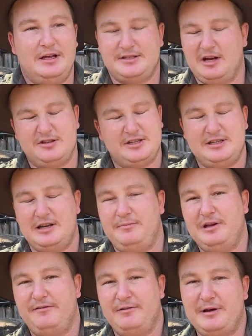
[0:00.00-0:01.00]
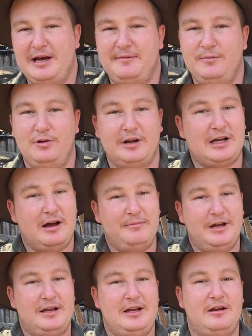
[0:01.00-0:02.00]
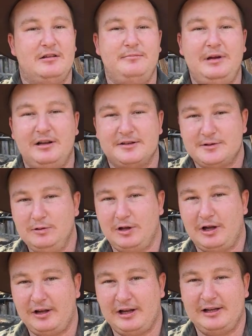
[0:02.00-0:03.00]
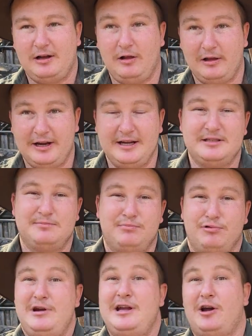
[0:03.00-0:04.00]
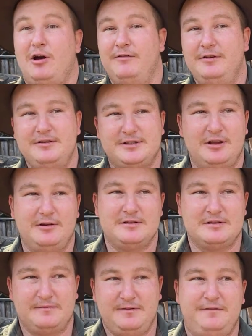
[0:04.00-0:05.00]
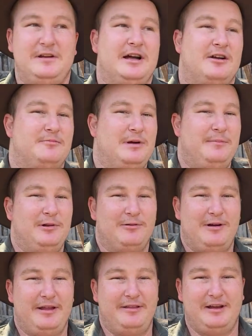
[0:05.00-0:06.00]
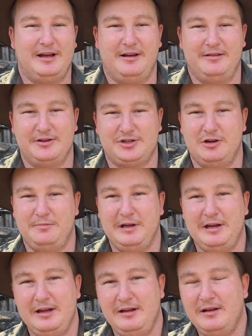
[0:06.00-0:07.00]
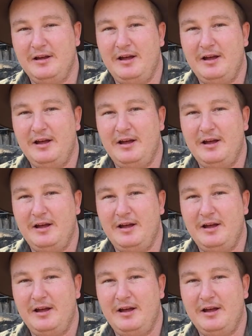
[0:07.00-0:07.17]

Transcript: So I was just in a bit of a bad mood. I come down here in the middle of school hol holidays, pre-COVID, so there was 1,500 people around the, uh, the show pit here.